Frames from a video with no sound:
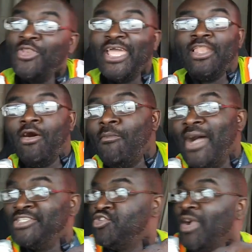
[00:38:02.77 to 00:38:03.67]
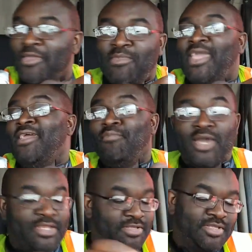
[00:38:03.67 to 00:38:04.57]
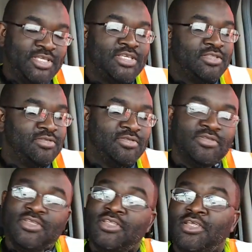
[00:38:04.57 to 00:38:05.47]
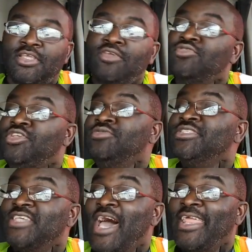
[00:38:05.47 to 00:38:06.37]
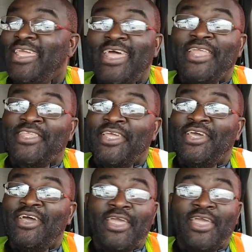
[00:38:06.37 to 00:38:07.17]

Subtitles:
day long about trucking, man, but you just got to get out there